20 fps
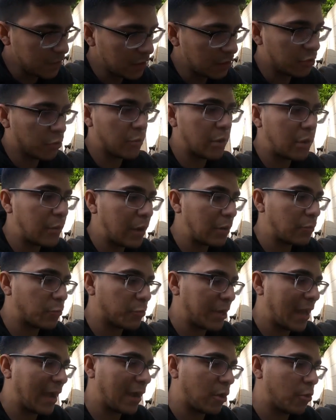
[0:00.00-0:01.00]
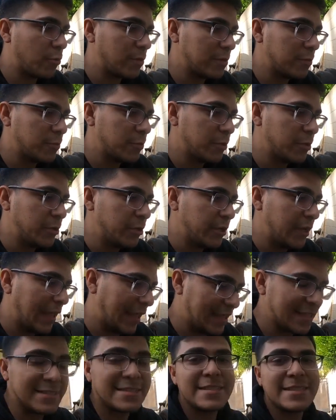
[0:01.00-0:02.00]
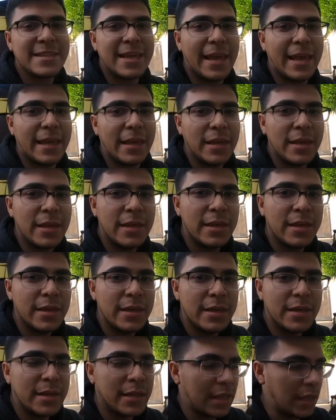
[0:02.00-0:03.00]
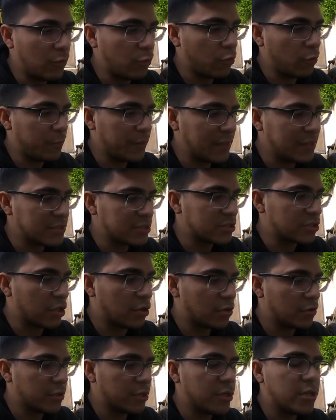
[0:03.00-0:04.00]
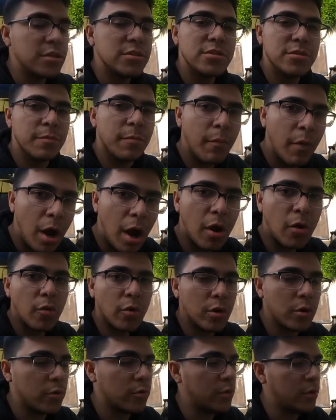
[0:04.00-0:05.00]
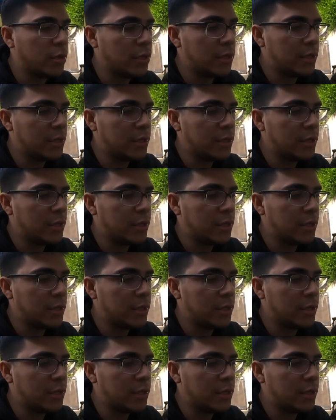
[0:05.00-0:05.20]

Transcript: the rear end will not go in today. It will be installed tomorrow,